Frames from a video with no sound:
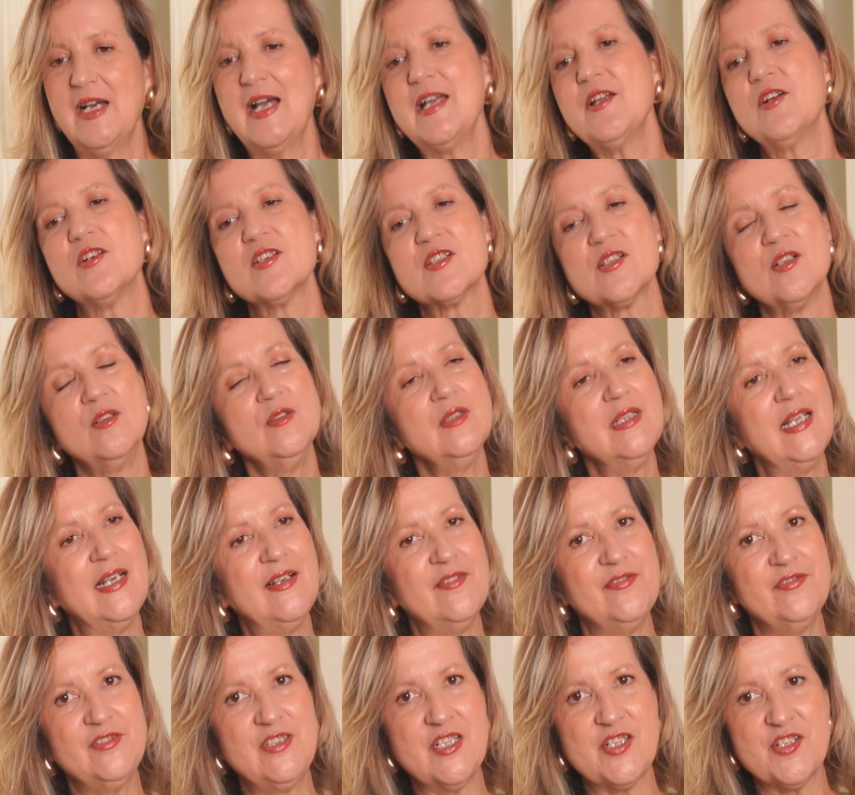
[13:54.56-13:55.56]
I also
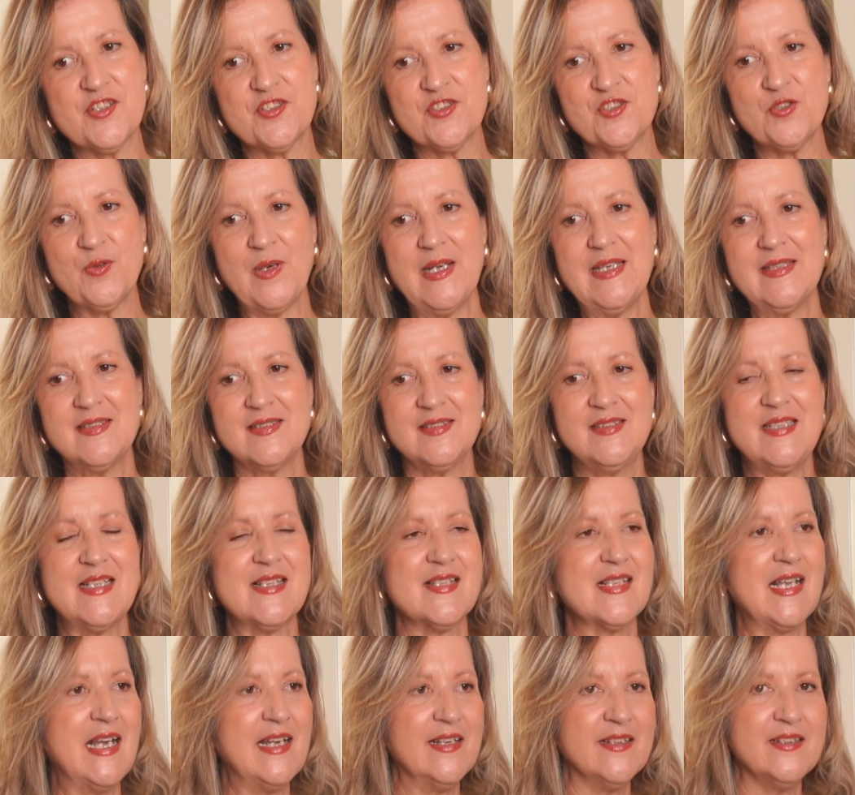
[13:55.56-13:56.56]
love the straight
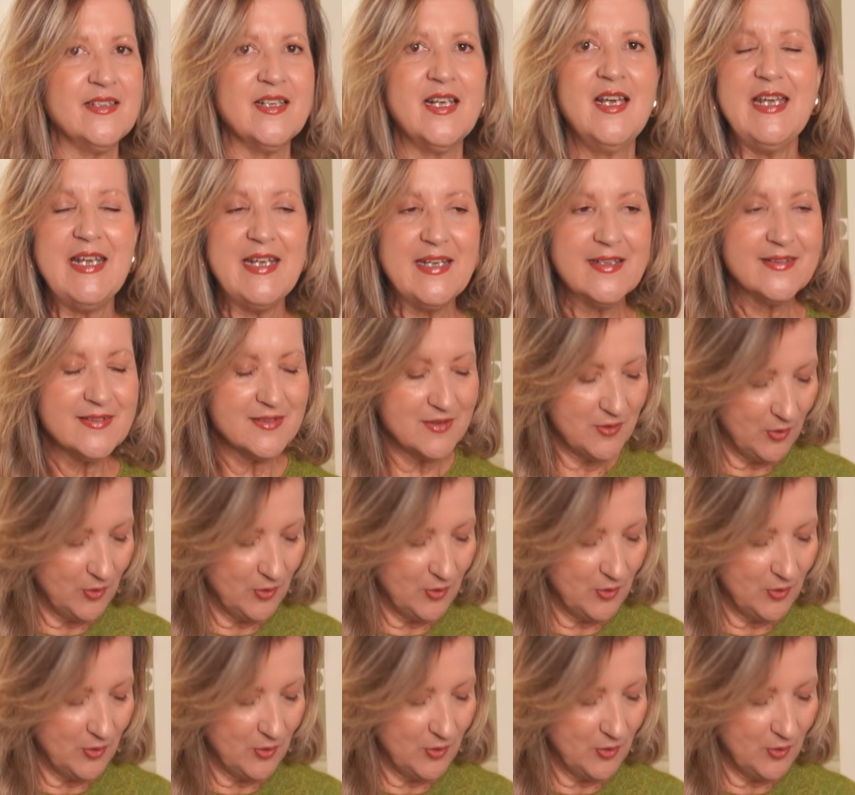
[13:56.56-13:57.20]
design and